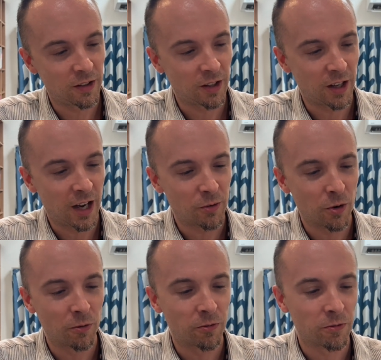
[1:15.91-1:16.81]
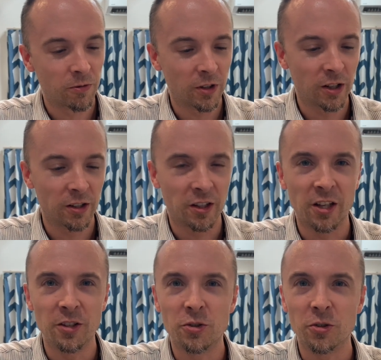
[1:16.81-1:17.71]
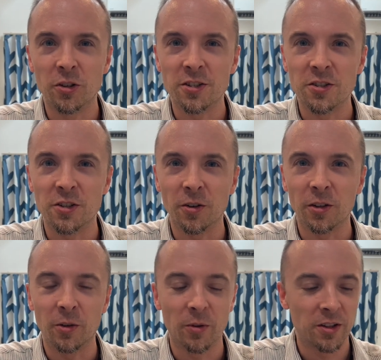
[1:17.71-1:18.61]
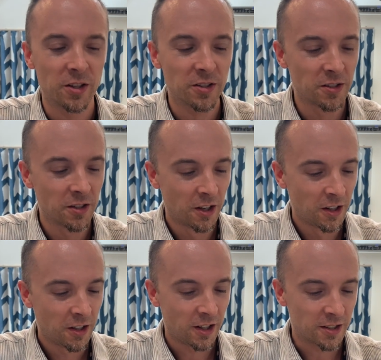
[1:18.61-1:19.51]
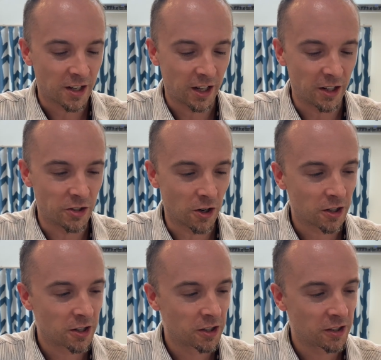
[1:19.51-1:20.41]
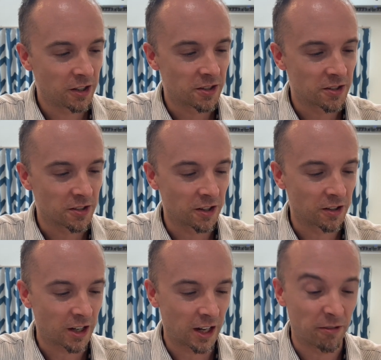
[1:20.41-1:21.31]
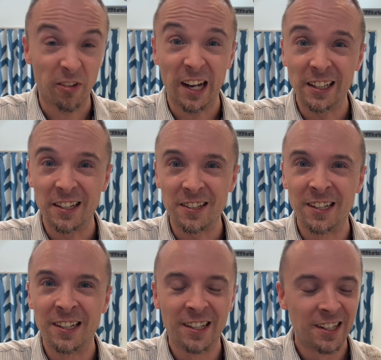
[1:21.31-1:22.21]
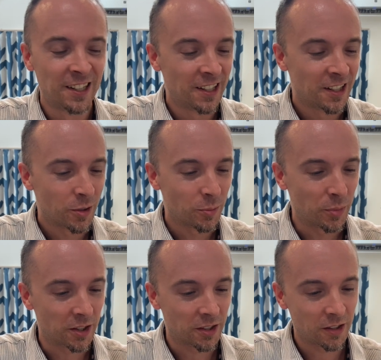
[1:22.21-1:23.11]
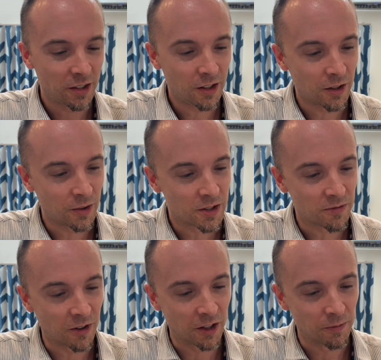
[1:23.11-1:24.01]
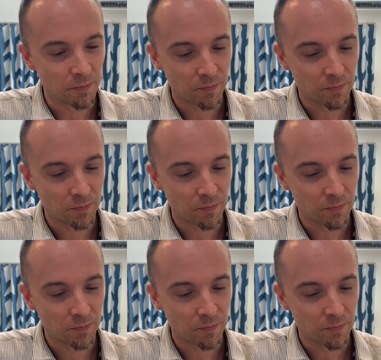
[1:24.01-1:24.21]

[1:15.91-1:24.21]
I don't know if kids should necessarily read this. It's kind of dark. It's kind of violent, but it's fun,